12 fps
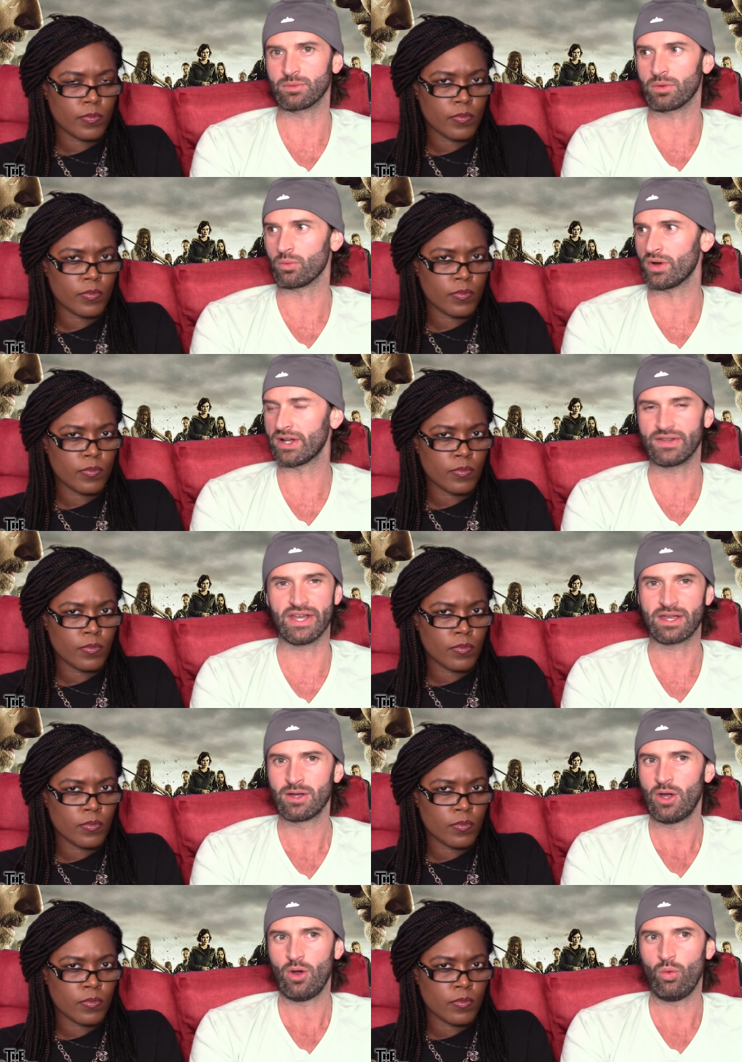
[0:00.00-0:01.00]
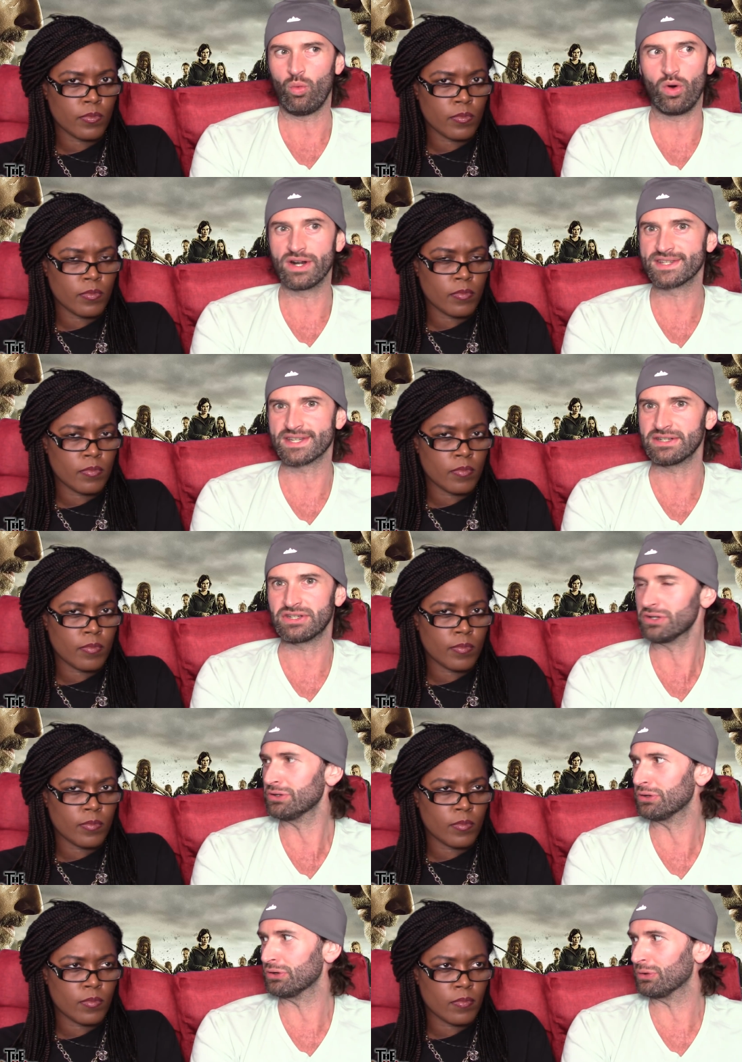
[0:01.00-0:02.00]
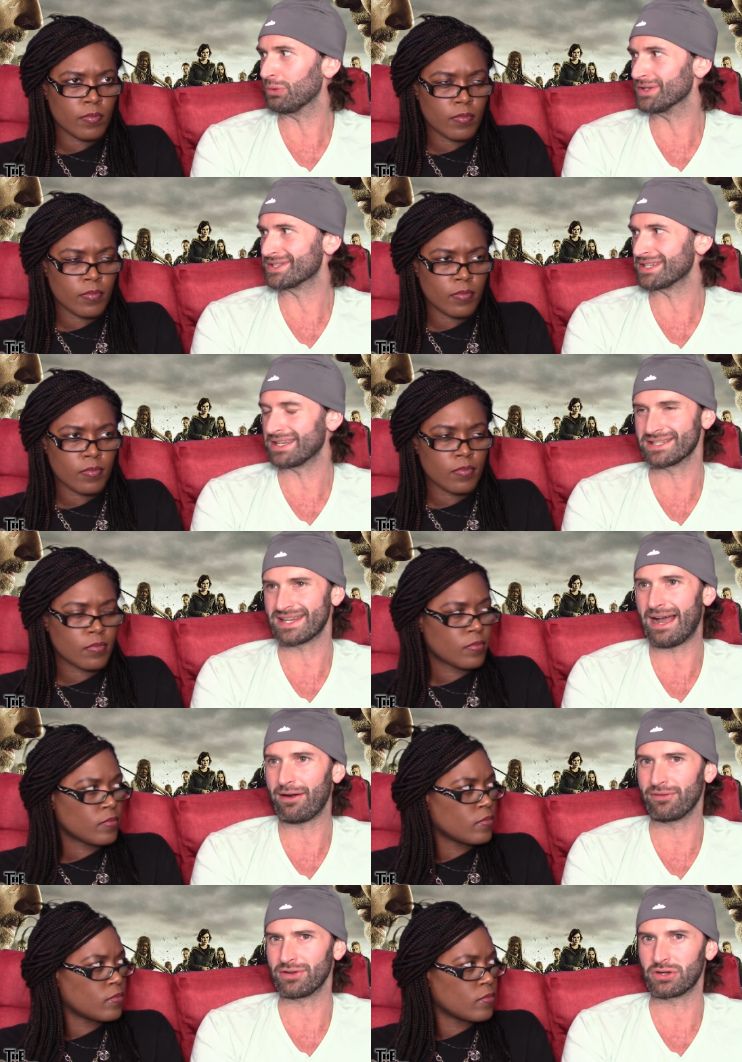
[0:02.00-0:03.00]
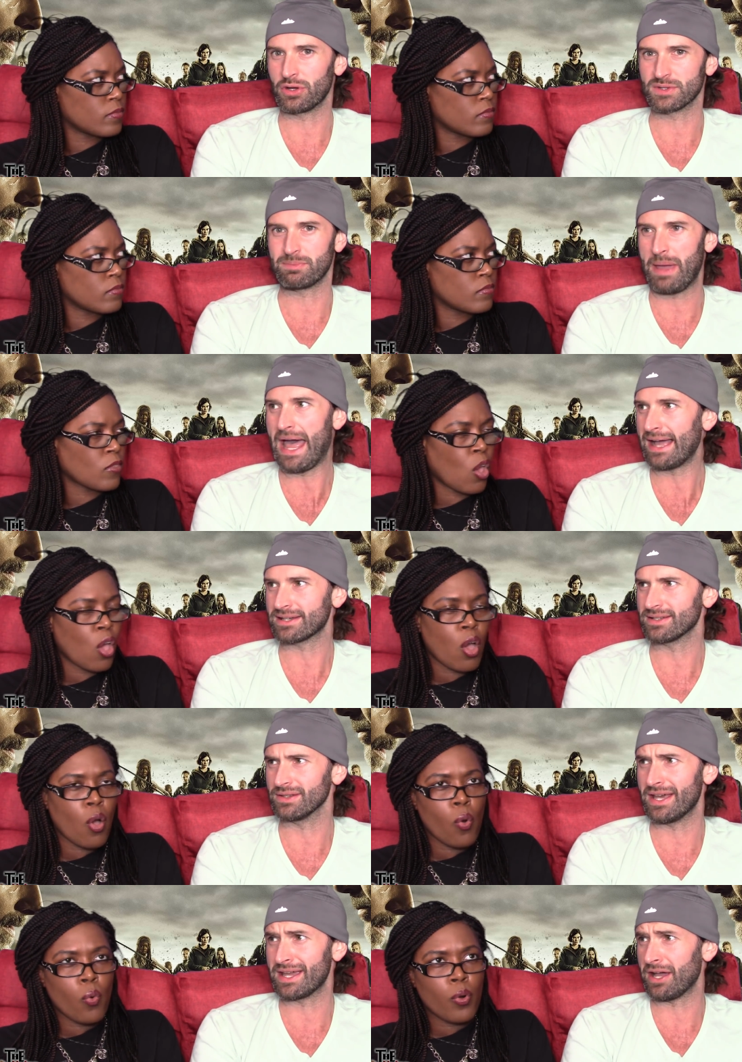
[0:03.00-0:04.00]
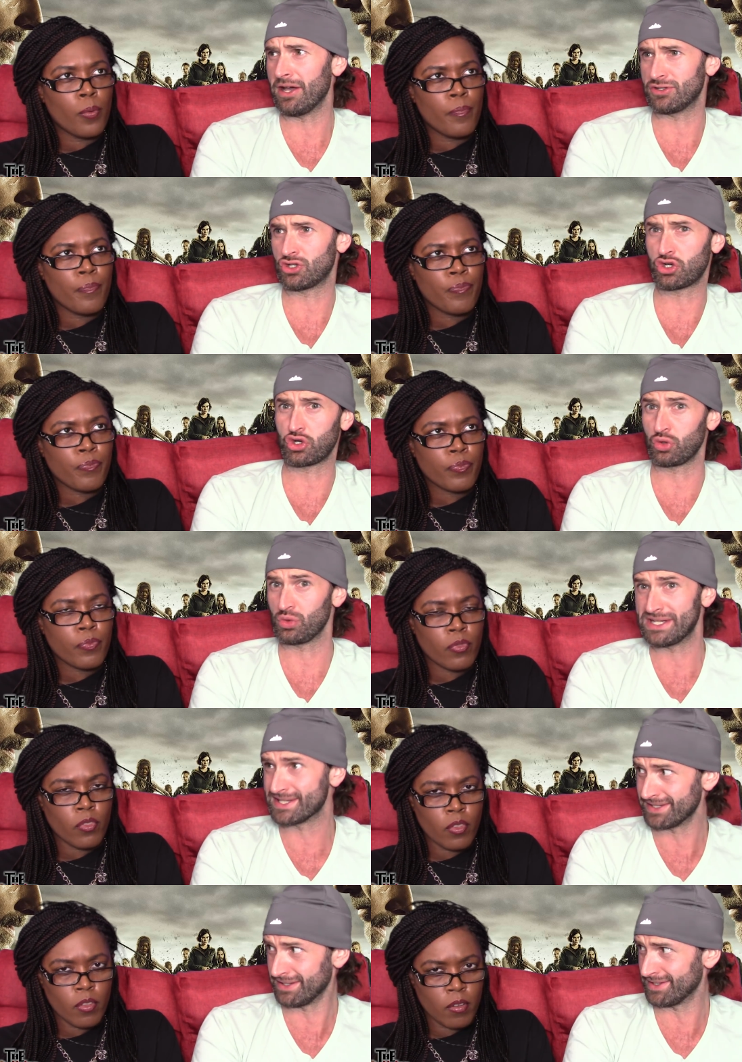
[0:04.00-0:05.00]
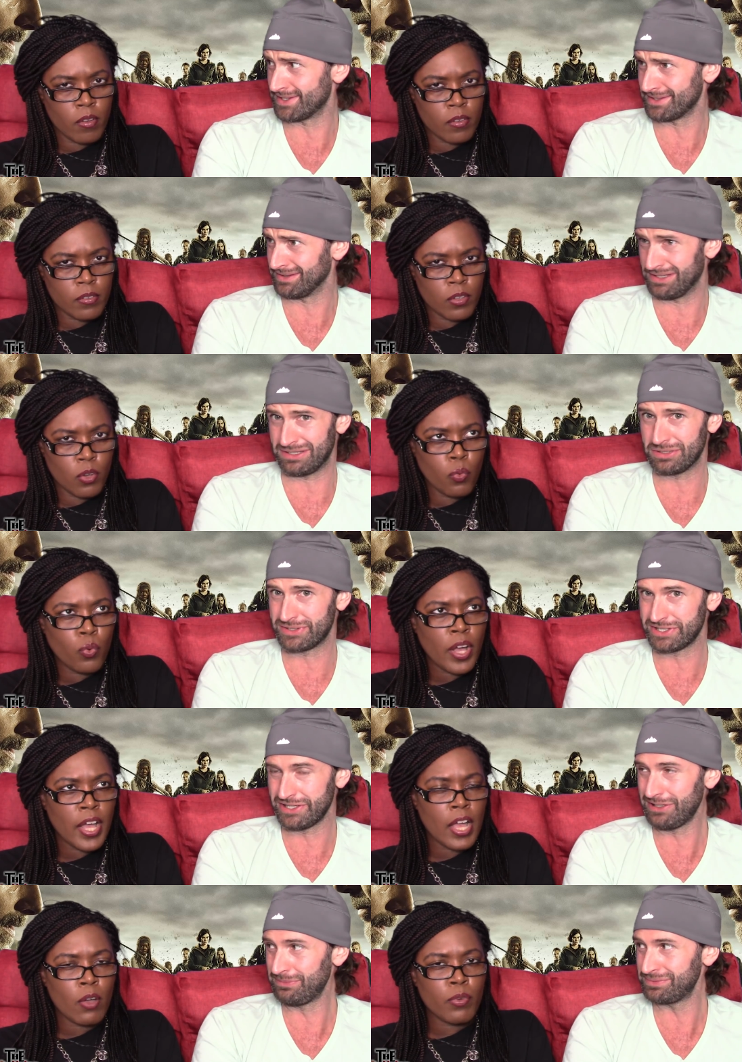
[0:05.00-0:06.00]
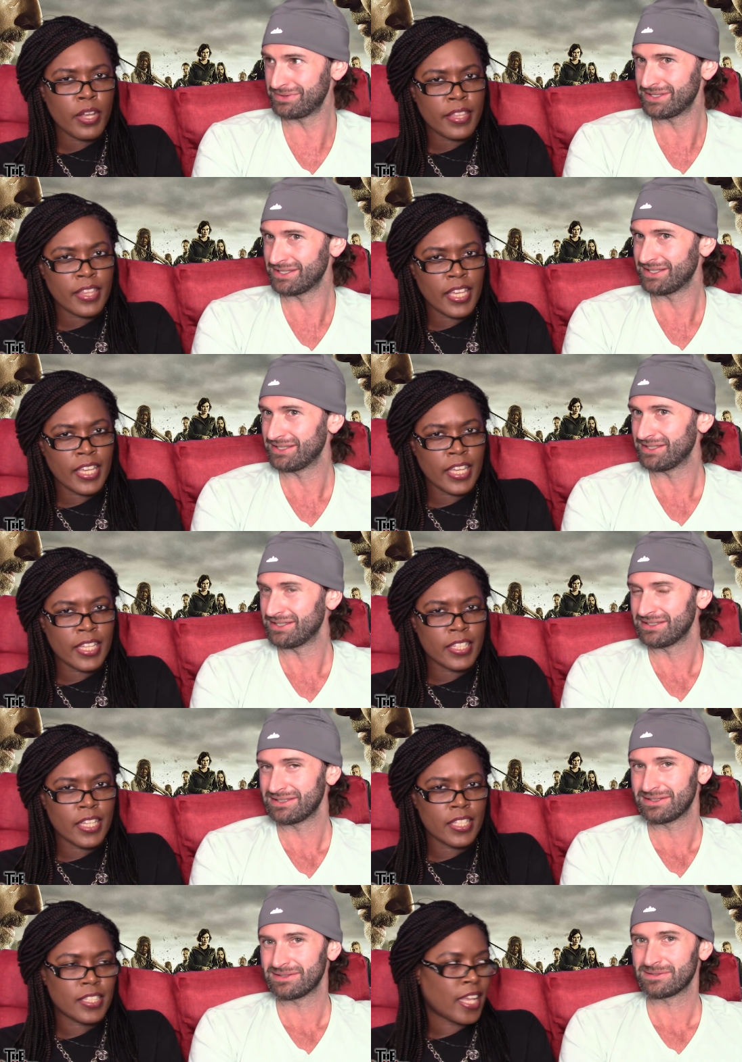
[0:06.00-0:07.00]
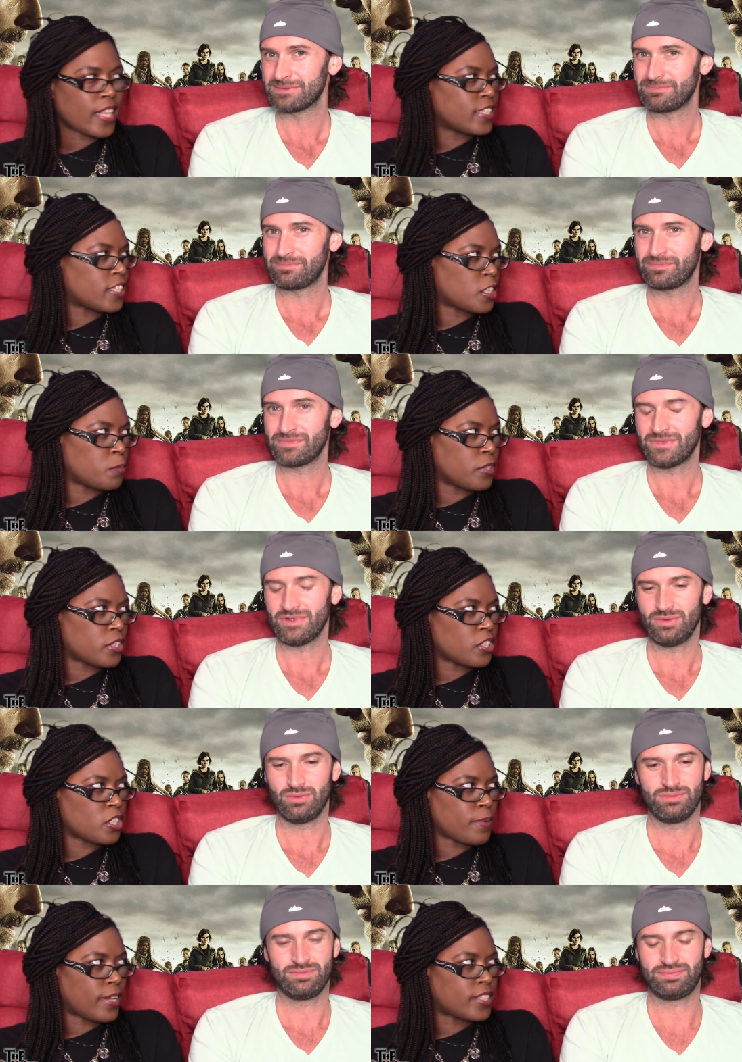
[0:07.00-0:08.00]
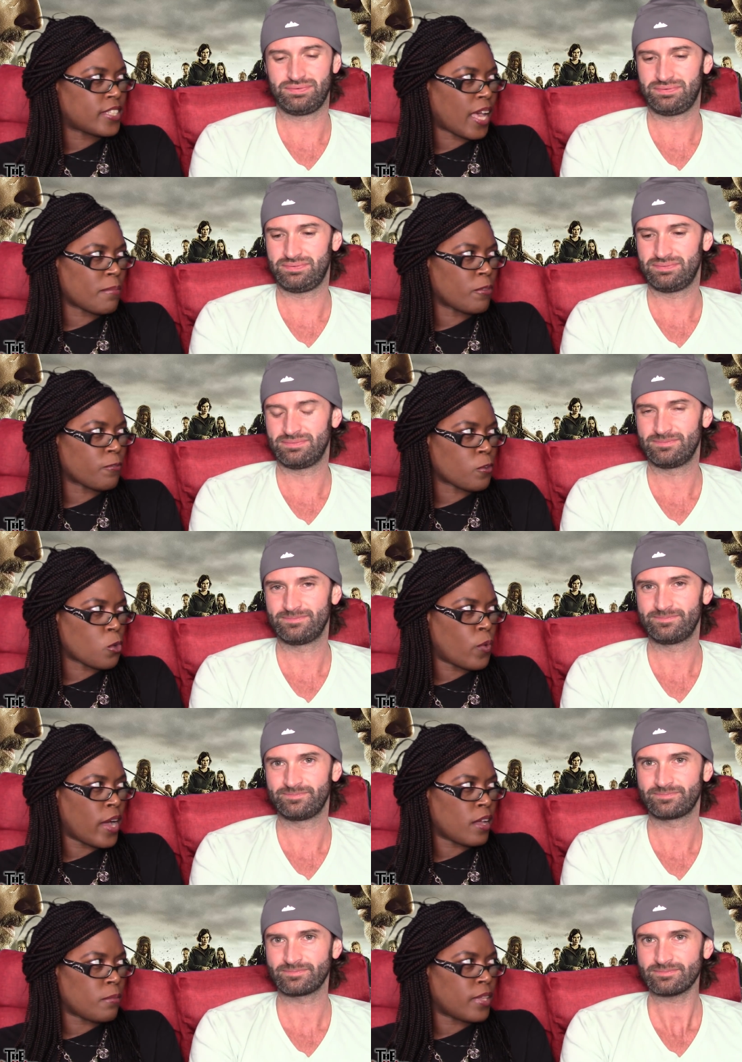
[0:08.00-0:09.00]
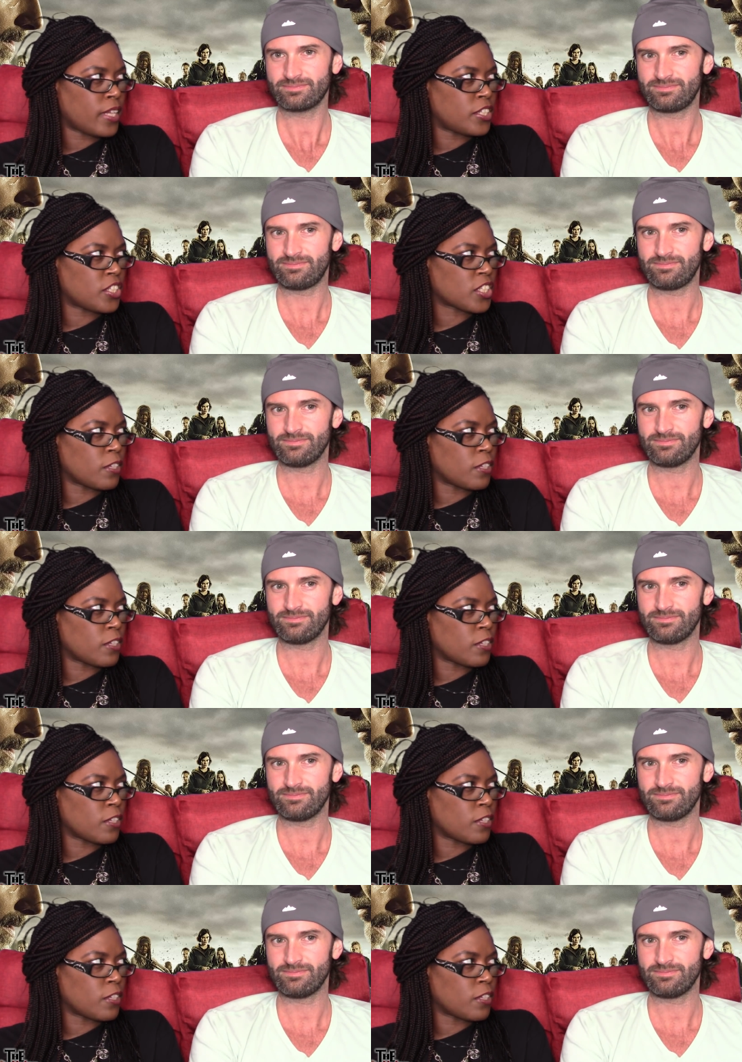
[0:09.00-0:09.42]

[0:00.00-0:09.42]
Speaker 1: with Rick, like what does he do once he gets out of it and goes back to like a treasonous leadership? Well,
Speaker 2: well, I think he he's had his suspicions about Simon for a while, but that just